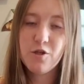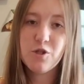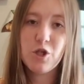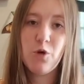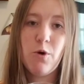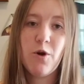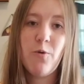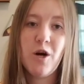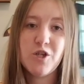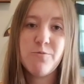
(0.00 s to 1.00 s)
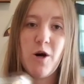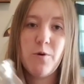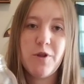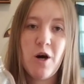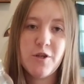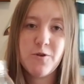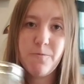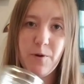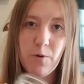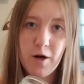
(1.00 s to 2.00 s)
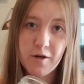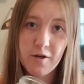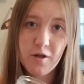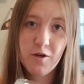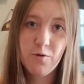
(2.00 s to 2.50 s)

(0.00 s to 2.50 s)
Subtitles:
So you want to wash them all with hot soapy water,